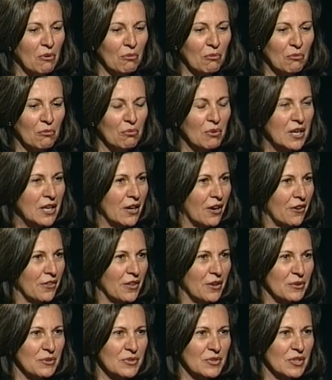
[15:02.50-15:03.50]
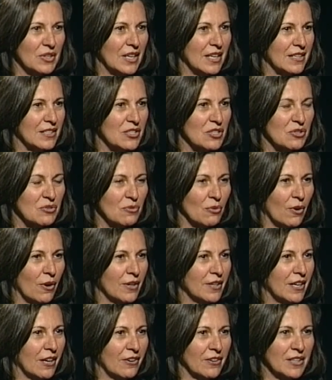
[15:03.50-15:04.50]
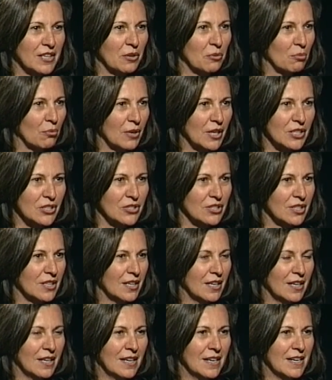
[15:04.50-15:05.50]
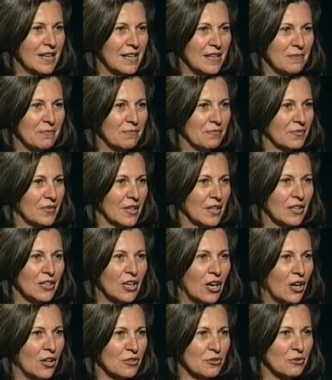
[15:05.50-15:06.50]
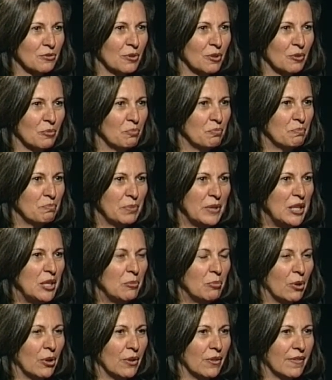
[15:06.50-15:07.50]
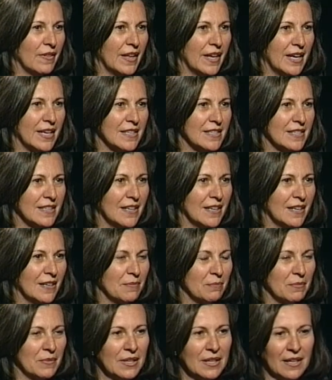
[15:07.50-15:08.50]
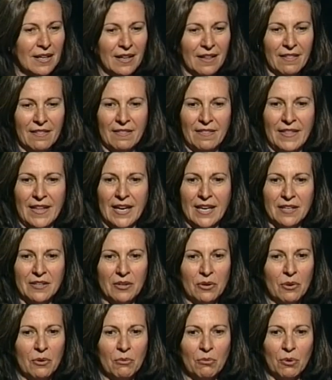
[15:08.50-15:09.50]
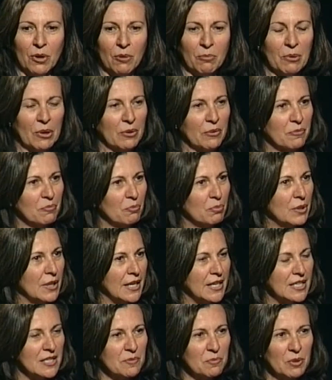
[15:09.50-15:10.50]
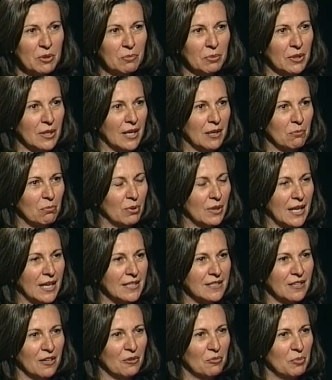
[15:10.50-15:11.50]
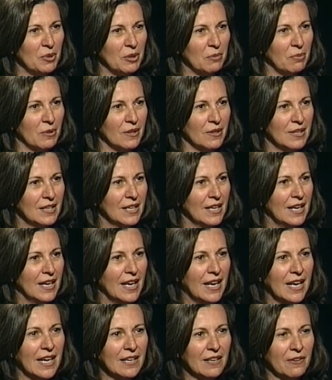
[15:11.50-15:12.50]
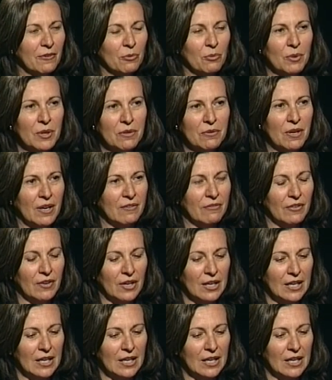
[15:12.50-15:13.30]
we are those extraordinarily rich cultural people that were both plains people and plateau people. And we have,